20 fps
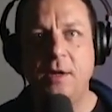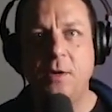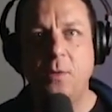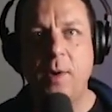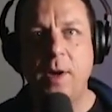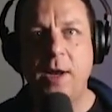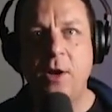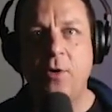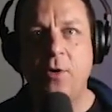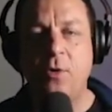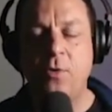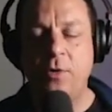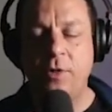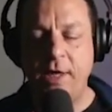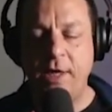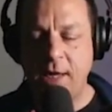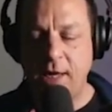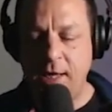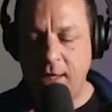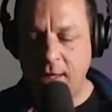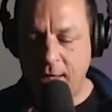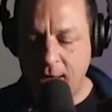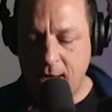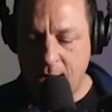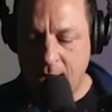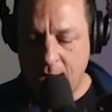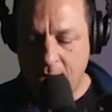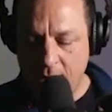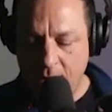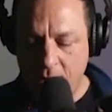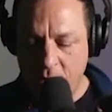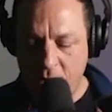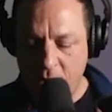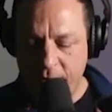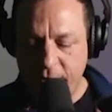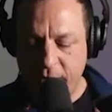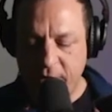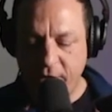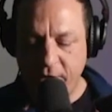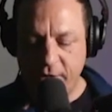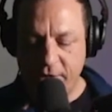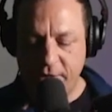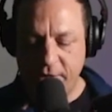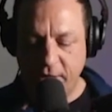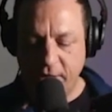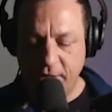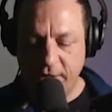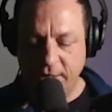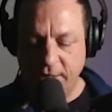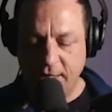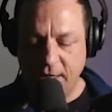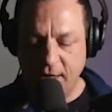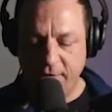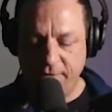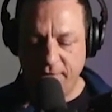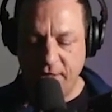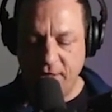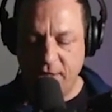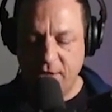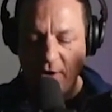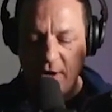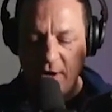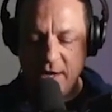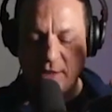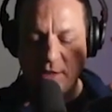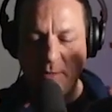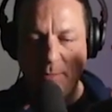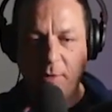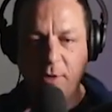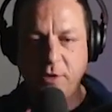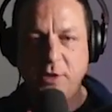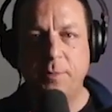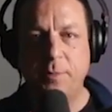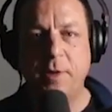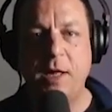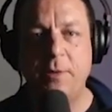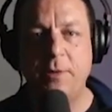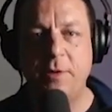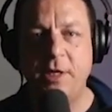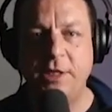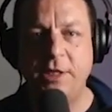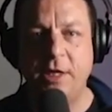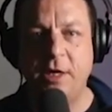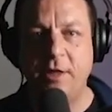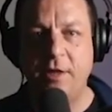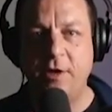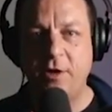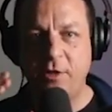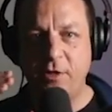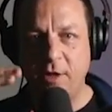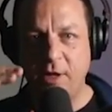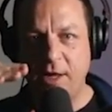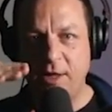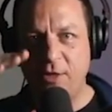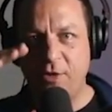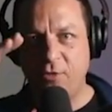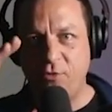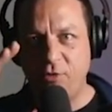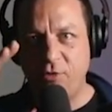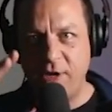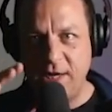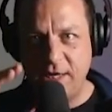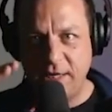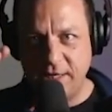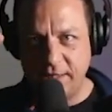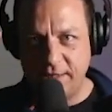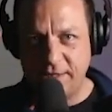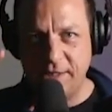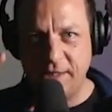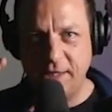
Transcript: when all the overtones start to kind of interact and multiply with each other and the reed is